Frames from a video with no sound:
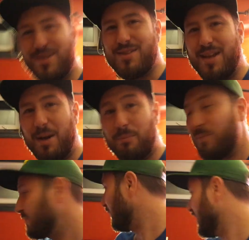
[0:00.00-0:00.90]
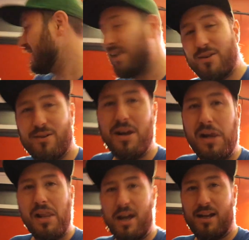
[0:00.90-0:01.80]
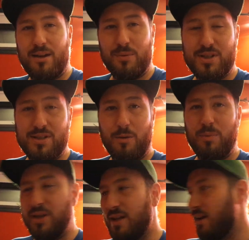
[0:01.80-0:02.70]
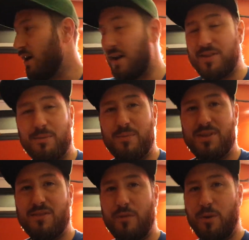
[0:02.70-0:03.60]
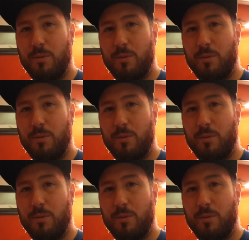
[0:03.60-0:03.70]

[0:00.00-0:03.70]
set up right here, uh, which will be awesome. This is for